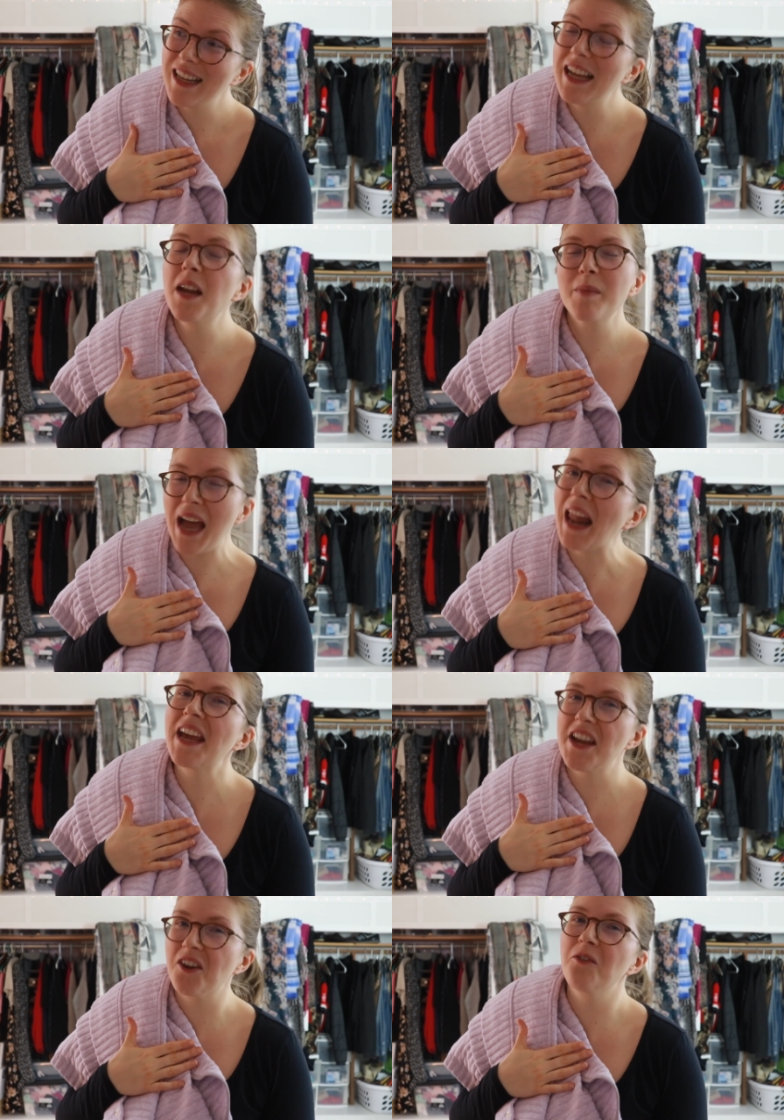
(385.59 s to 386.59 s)
and I'm
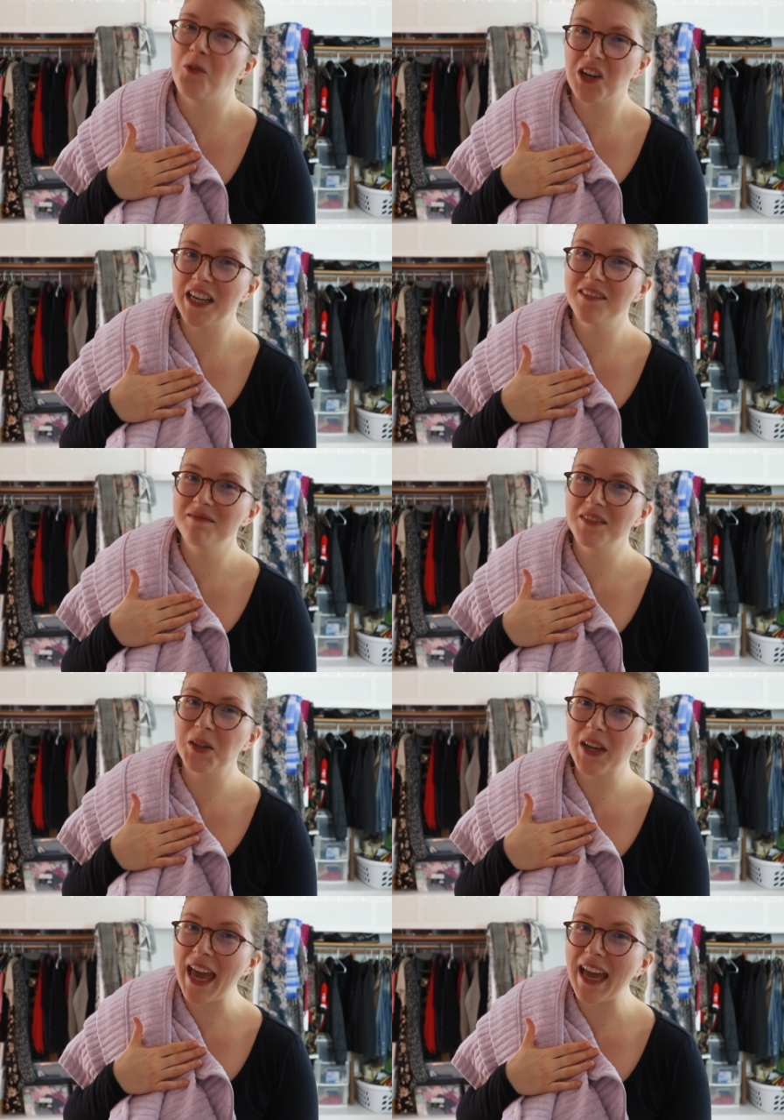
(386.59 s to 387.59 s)
kind of here for it,
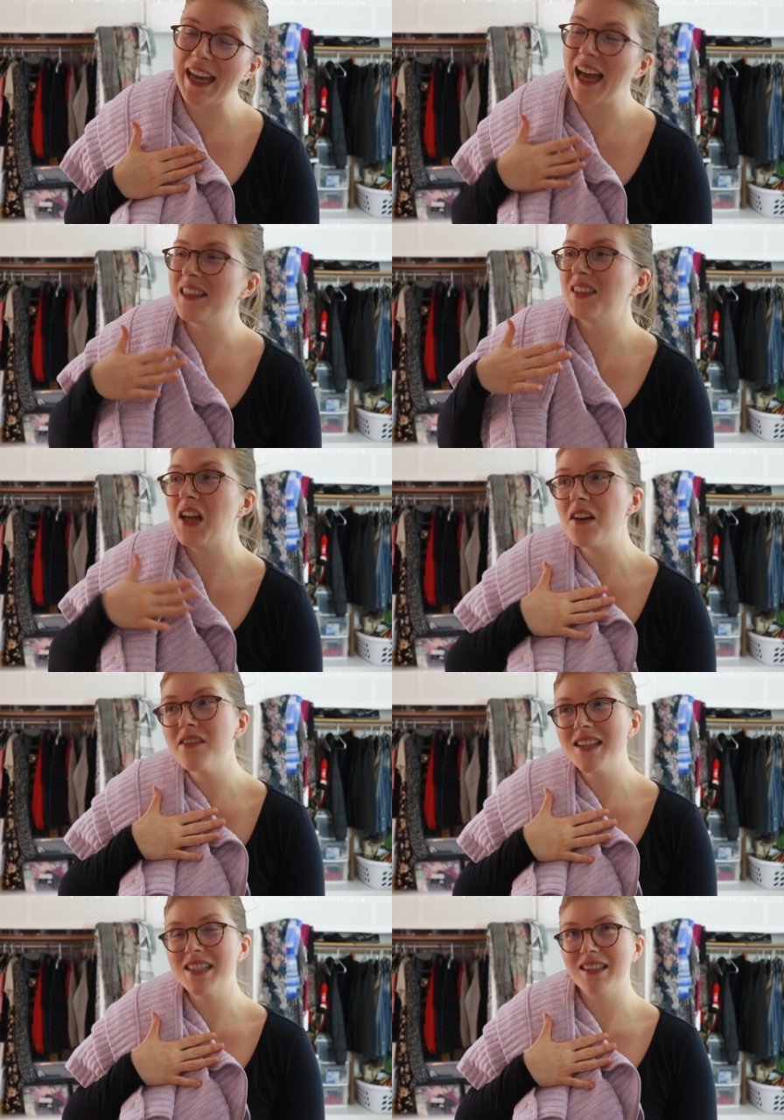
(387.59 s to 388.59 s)
okay? I love
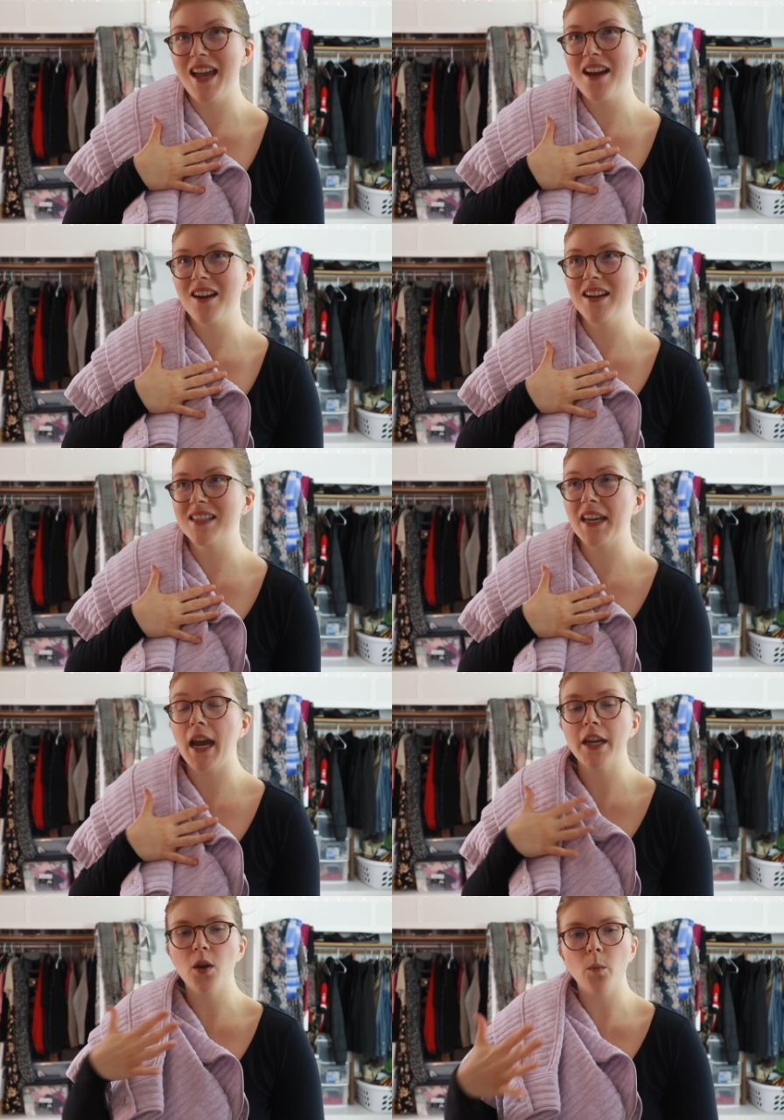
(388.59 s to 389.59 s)
this layer. It's like
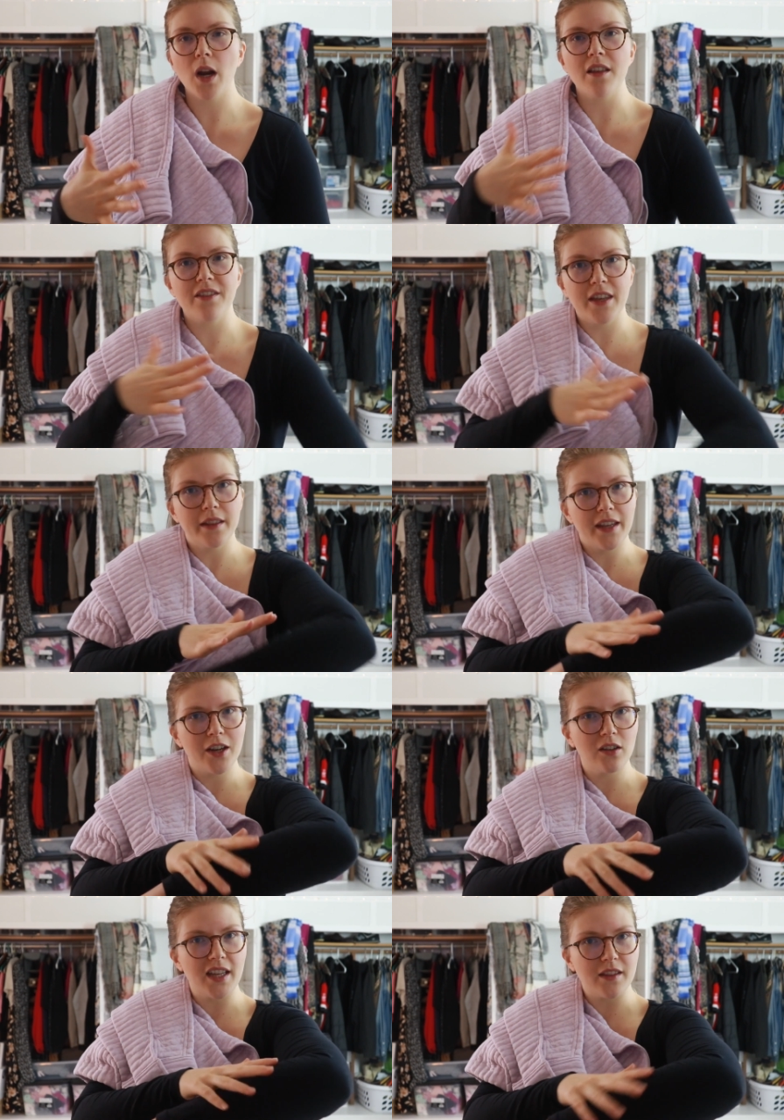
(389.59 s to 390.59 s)
I can wear a thin
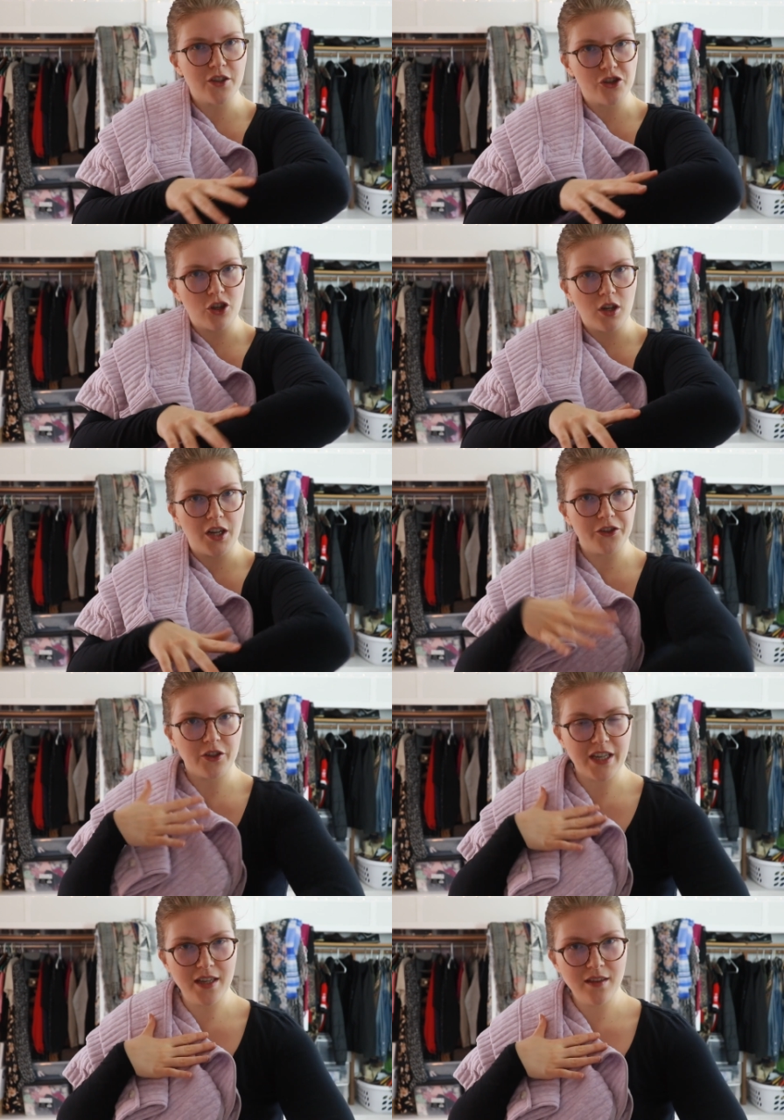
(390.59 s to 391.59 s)
layer, like this shirt
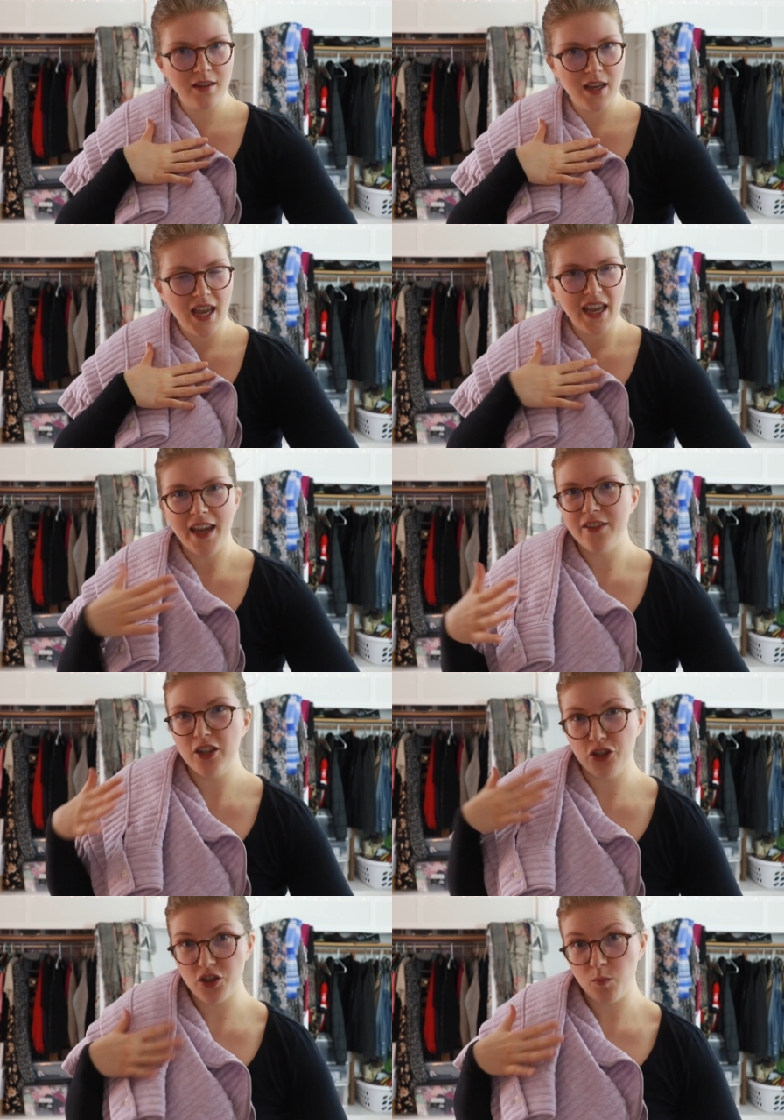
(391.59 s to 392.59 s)
underneath, and
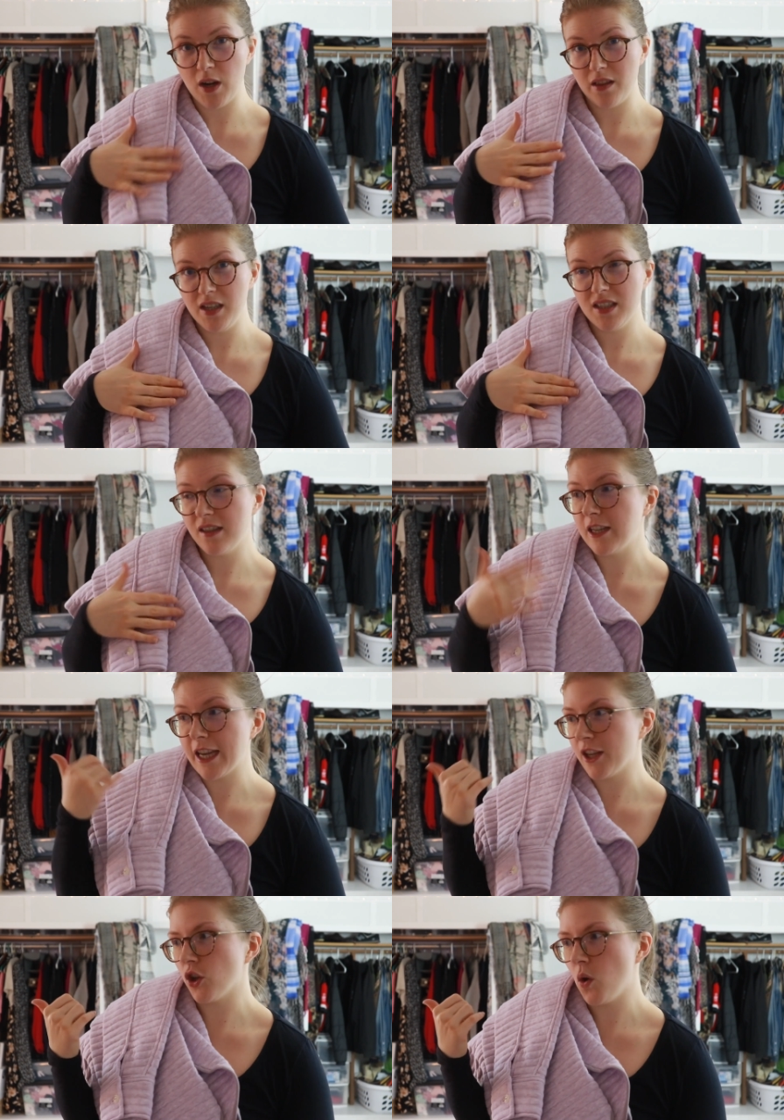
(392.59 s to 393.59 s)
then just wear this, and then
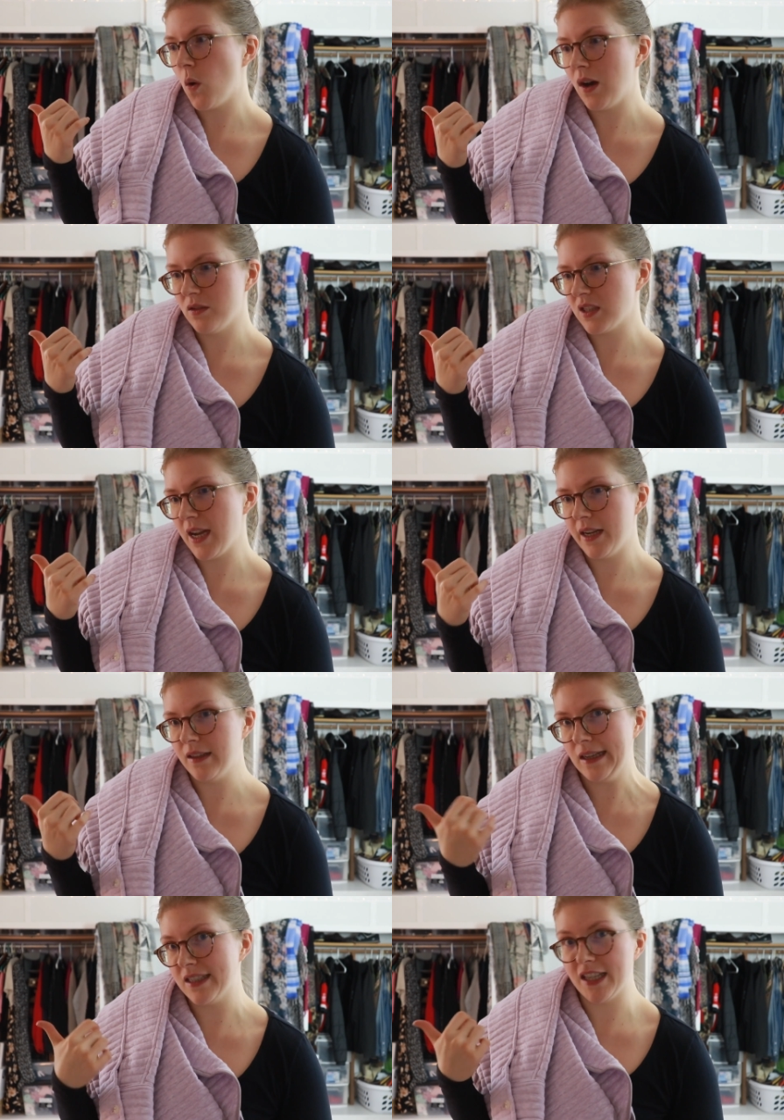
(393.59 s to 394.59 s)
I can go outside
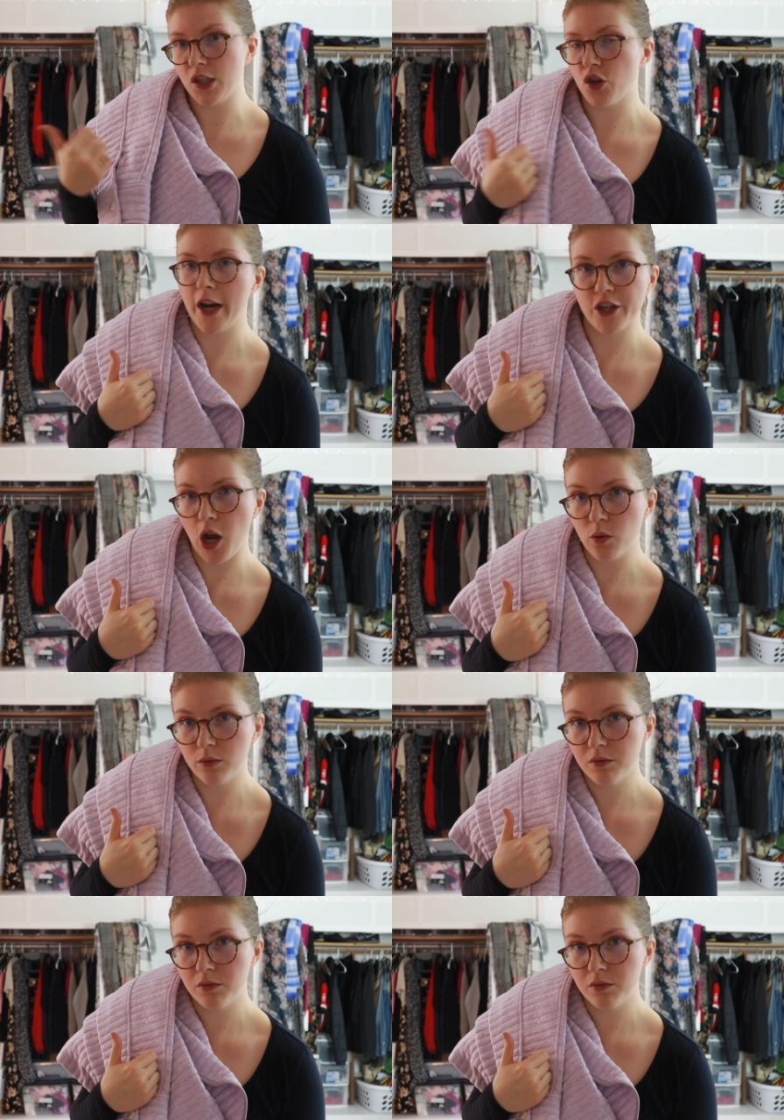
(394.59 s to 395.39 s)
and like take the trash out.